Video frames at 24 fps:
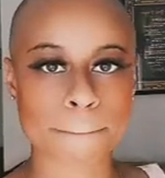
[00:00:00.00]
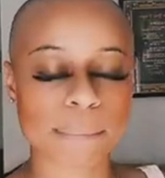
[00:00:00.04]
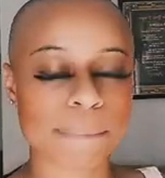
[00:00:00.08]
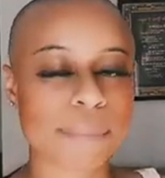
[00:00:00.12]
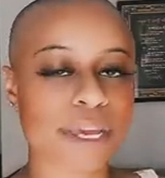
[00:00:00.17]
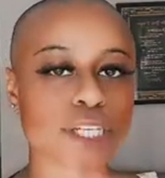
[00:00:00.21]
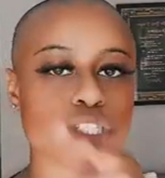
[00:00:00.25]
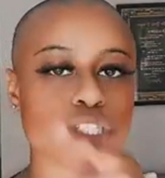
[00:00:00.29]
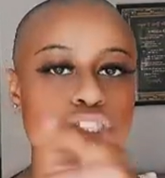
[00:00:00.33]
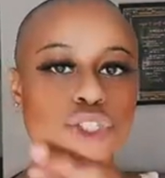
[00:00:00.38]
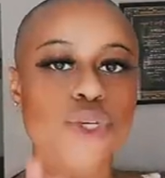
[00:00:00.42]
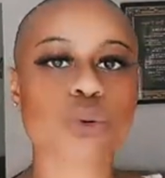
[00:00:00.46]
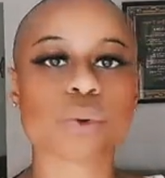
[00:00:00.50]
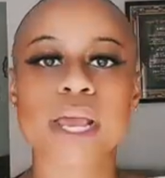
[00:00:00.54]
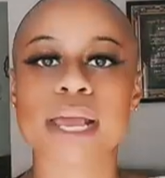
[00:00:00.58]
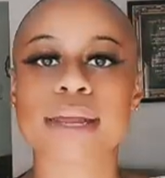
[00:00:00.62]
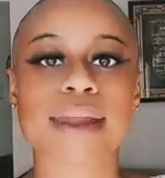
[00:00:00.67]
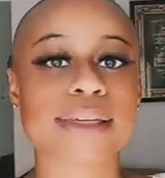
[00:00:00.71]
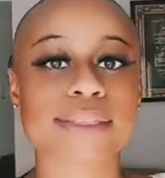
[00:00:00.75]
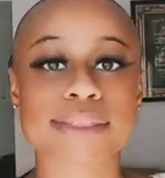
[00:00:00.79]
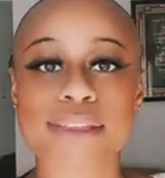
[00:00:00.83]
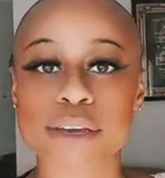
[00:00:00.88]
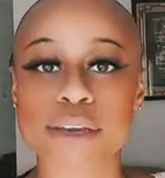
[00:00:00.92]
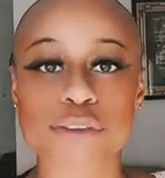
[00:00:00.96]
because you
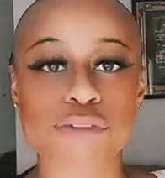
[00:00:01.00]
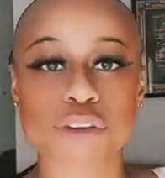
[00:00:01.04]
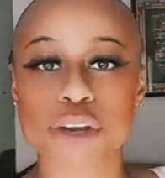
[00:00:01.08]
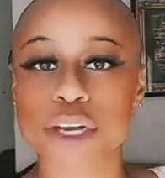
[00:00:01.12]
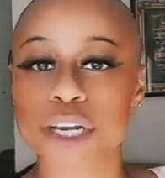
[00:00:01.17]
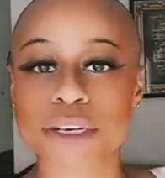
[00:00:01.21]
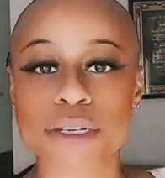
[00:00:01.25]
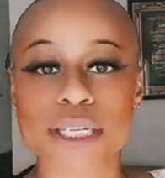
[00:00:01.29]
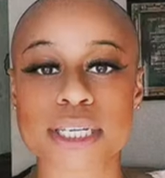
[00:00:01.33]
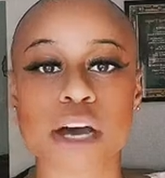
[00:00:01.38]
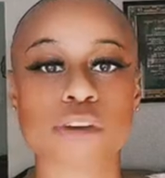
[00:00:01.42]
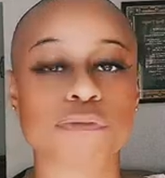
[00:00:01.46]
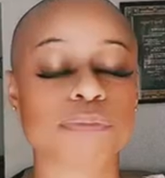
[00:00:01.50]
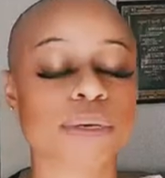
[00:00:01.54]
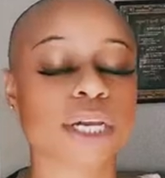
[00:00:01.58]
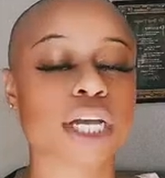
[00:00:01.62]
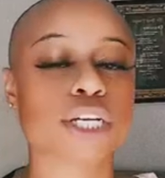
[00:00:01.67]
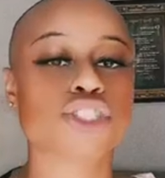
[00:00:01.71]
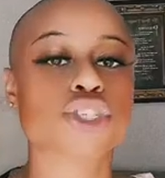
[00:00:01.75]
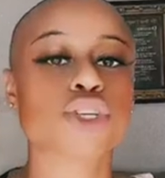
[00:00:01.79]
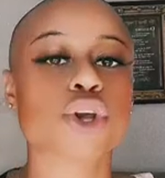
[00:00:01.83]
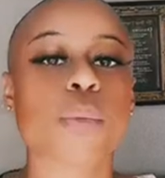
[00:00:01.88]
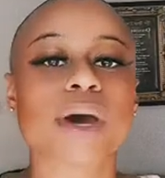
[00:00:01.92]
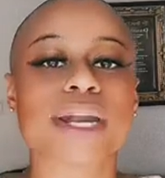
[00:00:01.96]
cannot think for yourself
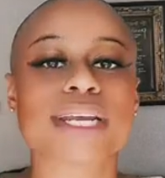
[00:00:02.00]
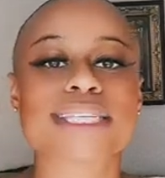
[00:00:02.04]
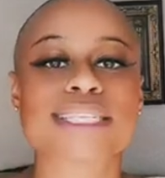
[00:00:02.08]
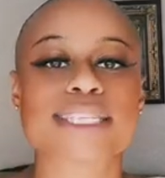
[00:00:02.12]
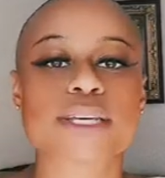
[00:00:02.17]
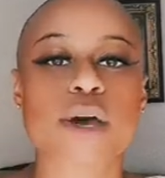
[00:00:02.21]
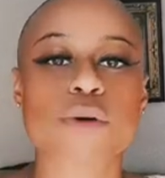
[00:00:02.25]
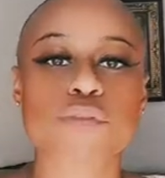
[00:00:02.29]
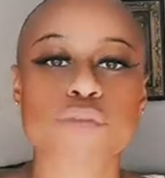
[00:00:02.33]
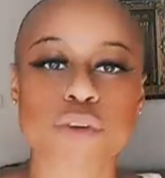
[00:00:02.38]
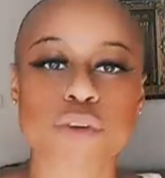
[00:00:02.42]
because you don't want to self